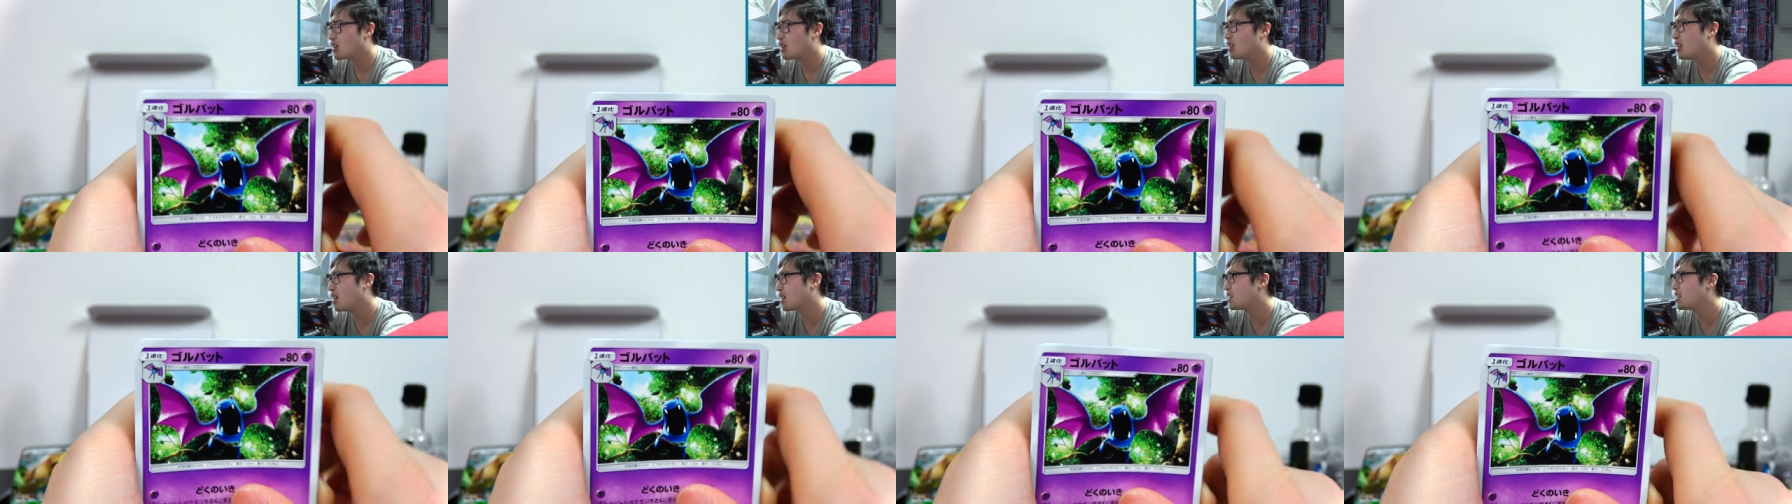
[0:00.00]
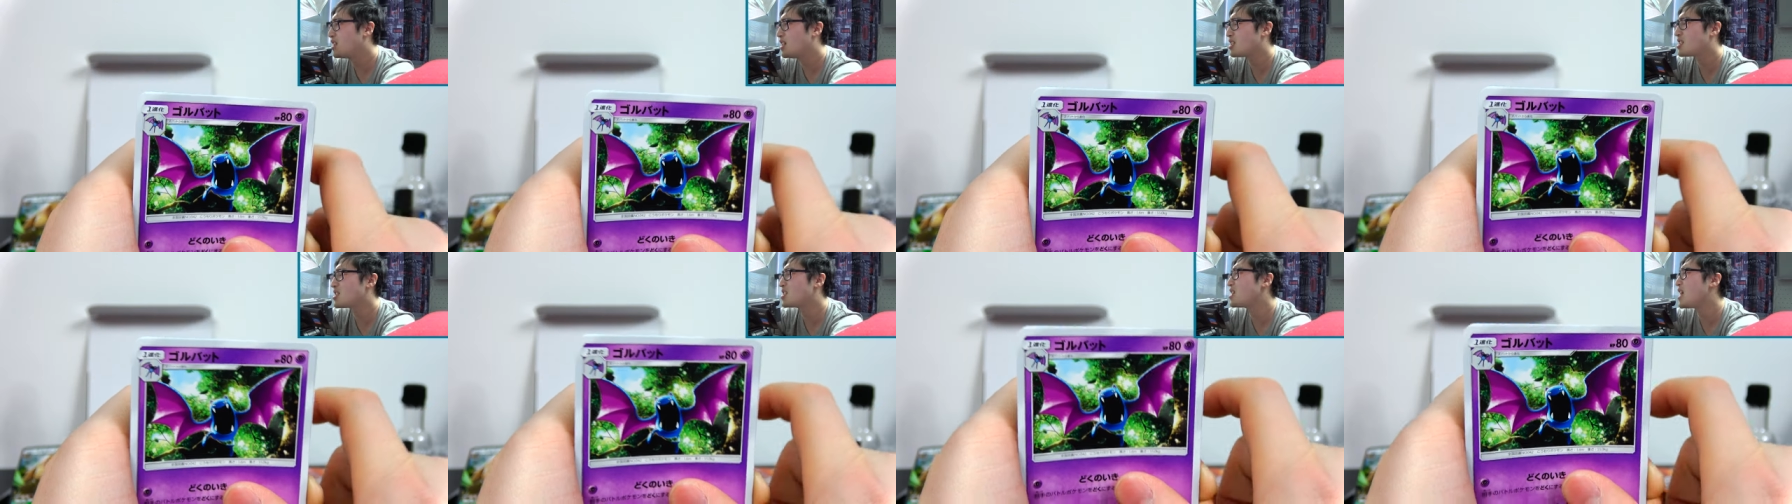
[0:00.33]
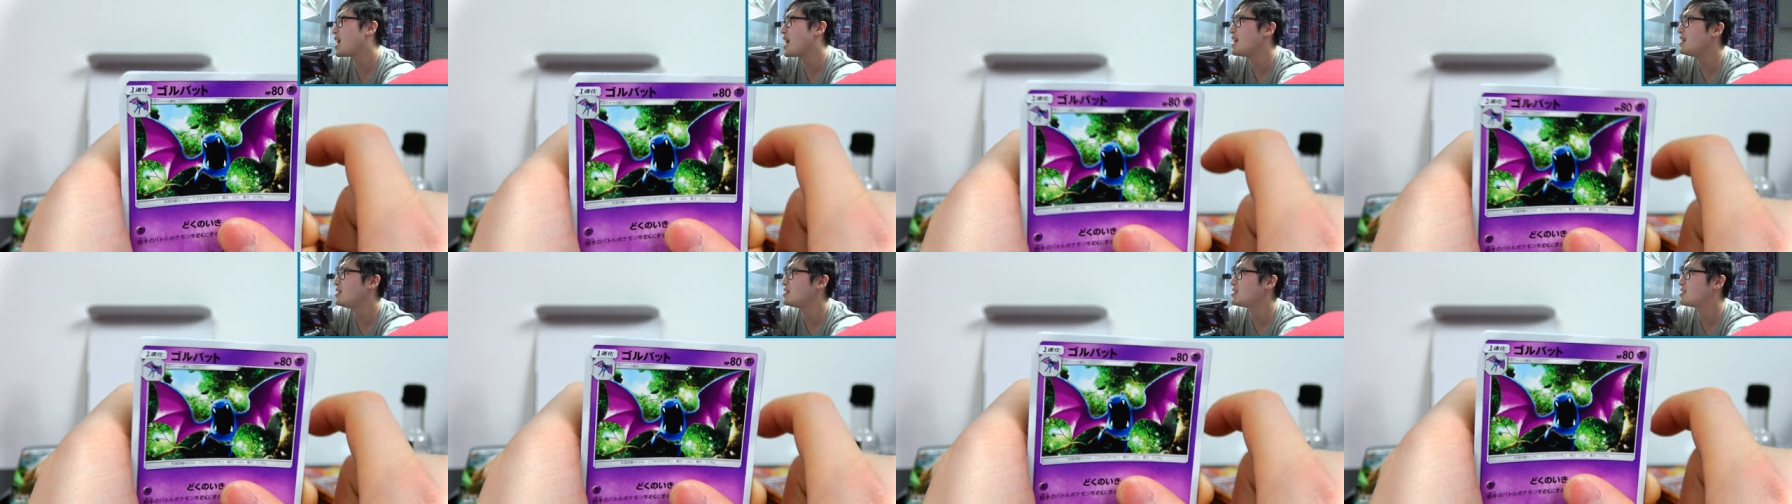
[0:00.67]
like this
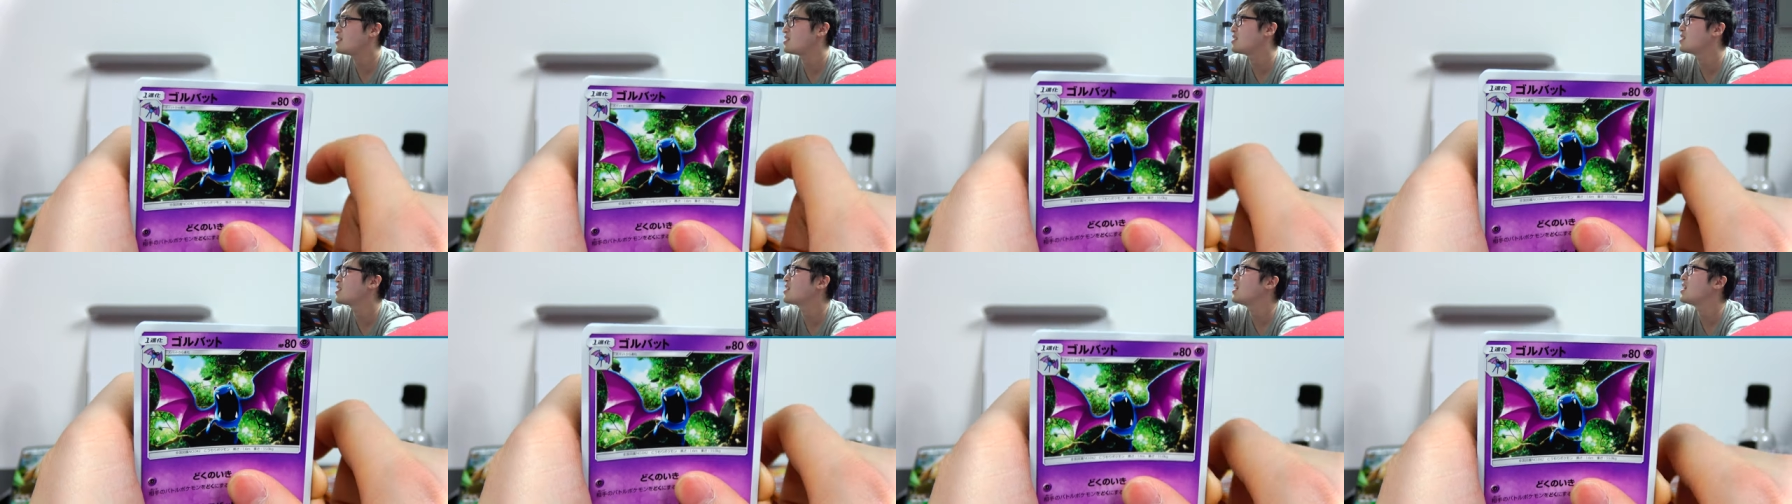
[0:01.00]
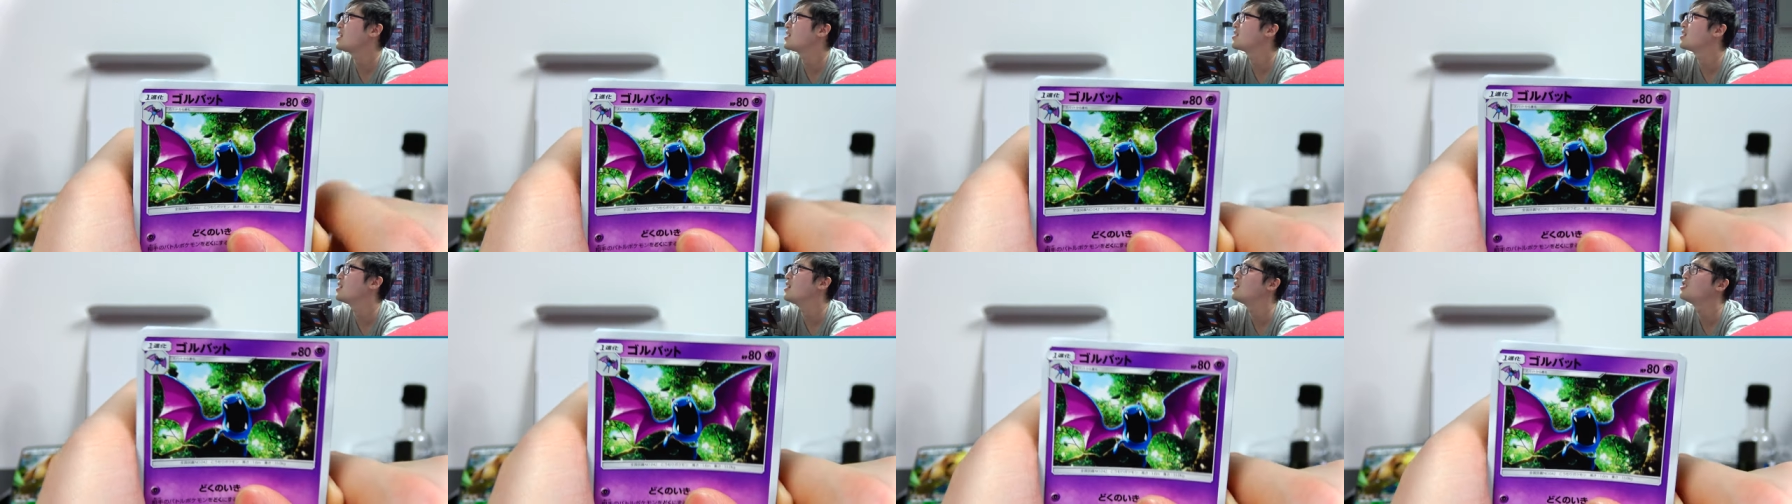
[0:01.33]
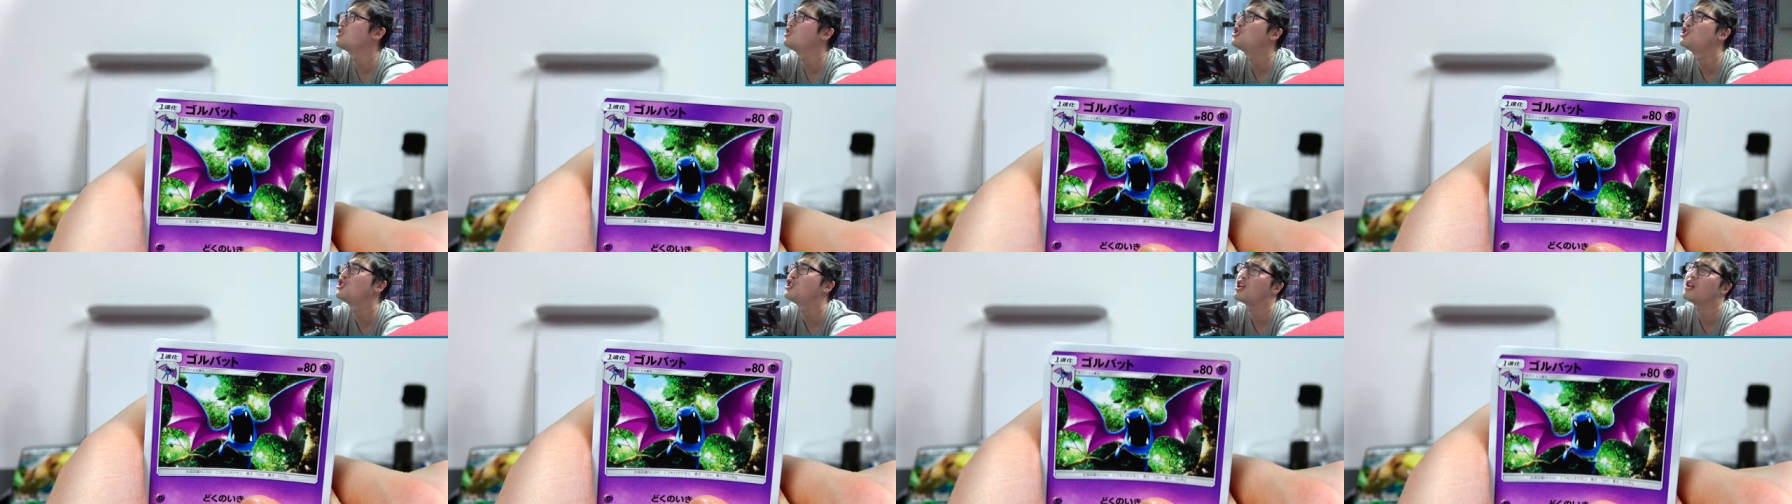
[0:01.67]
tastes like a
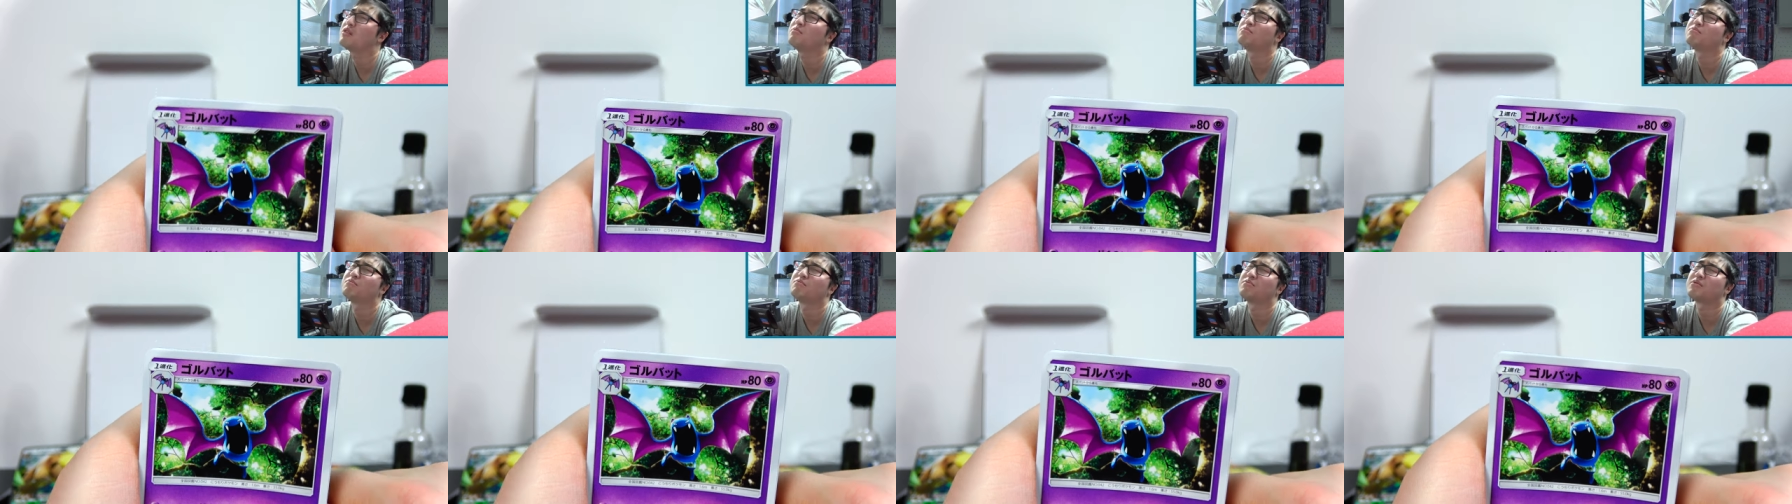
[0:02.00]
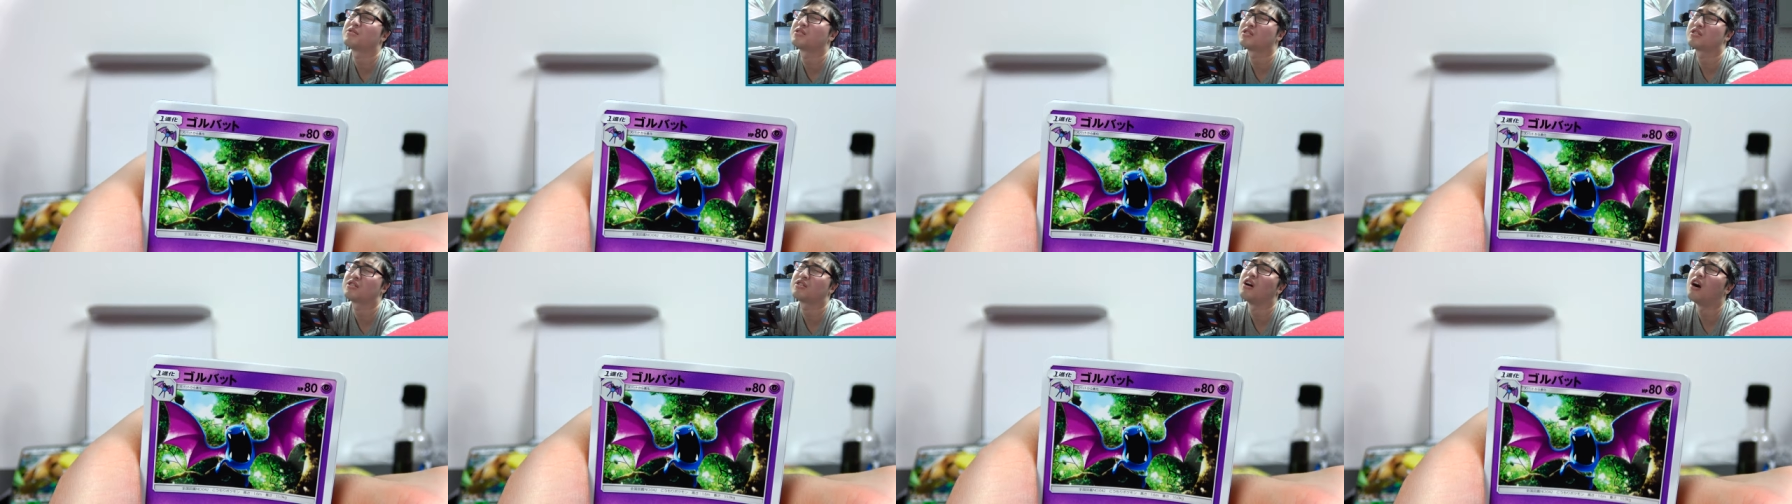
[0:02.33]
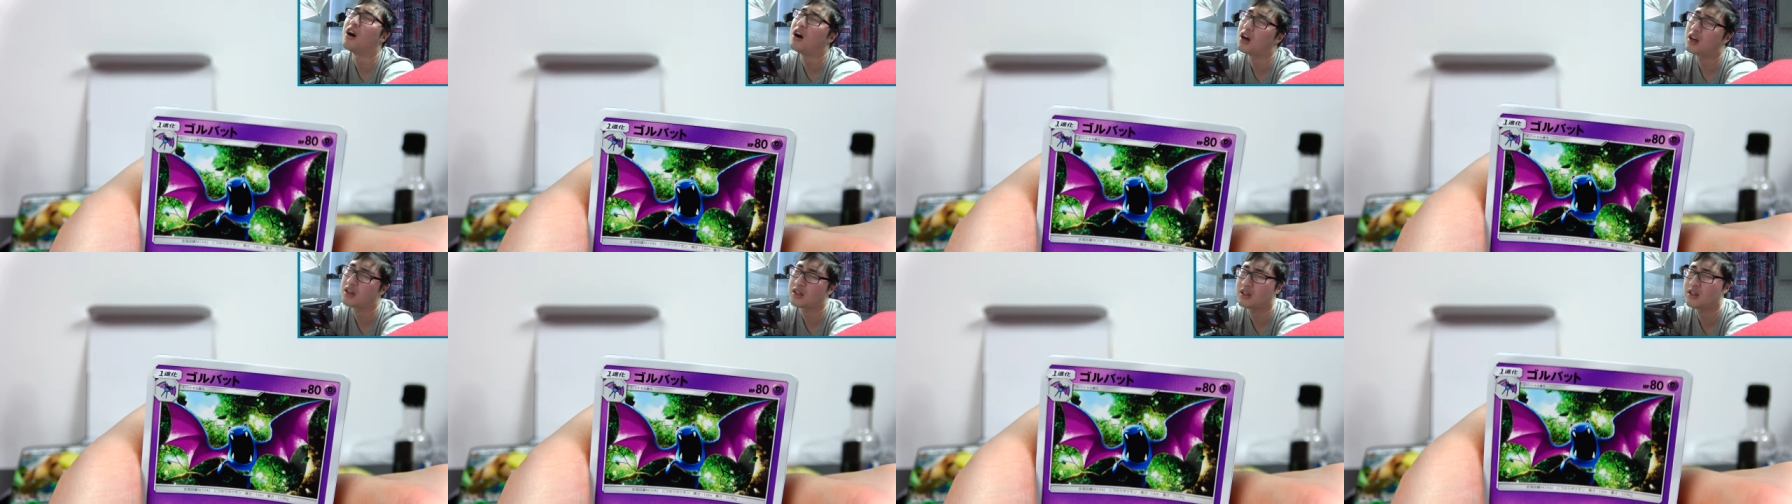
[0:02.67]
gym
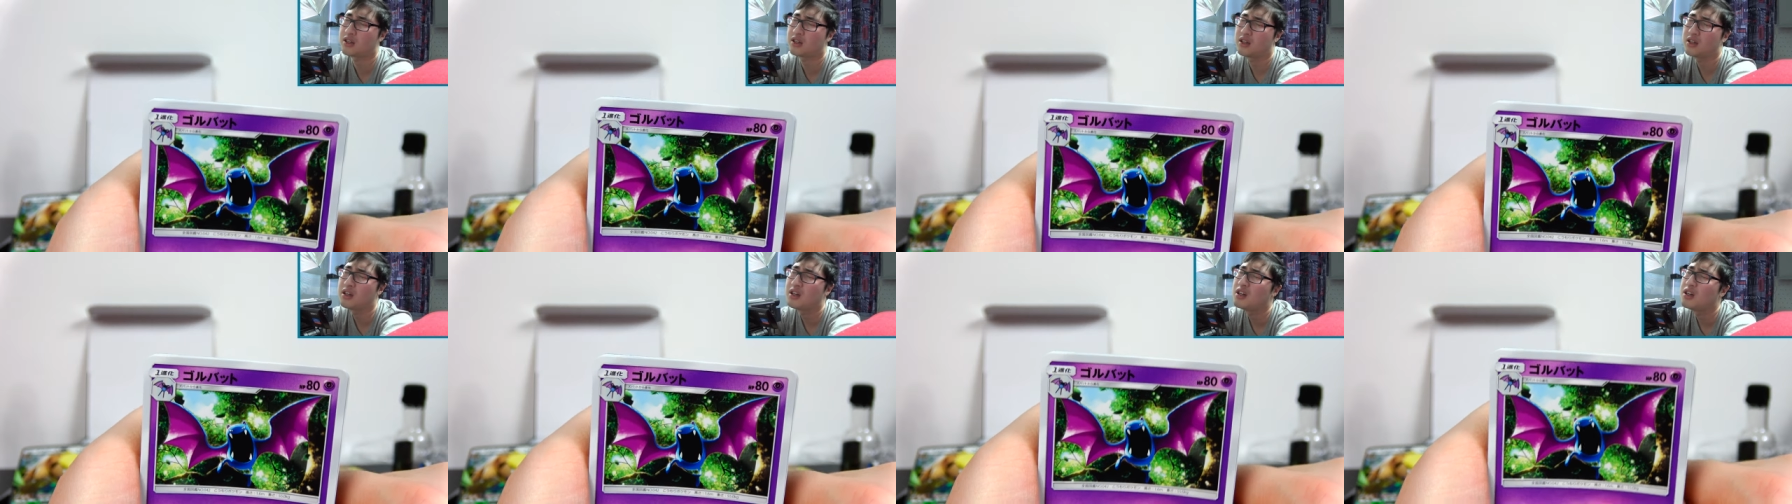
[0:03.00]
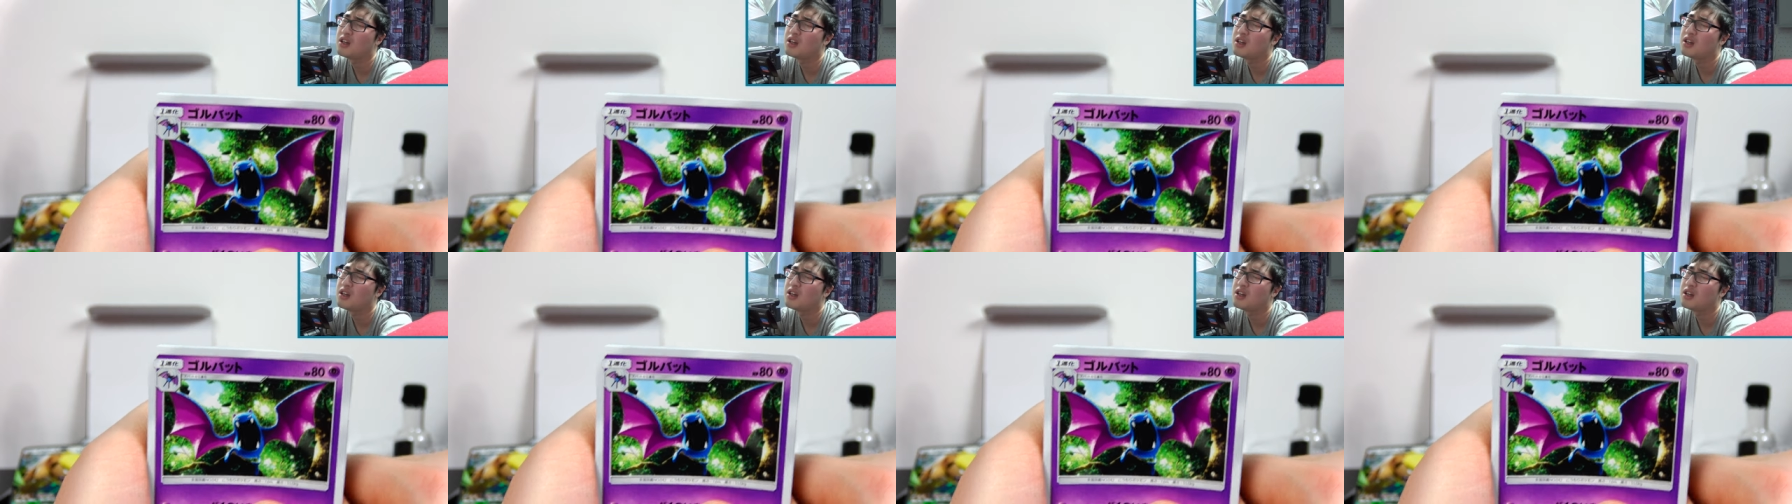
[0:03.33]
sock.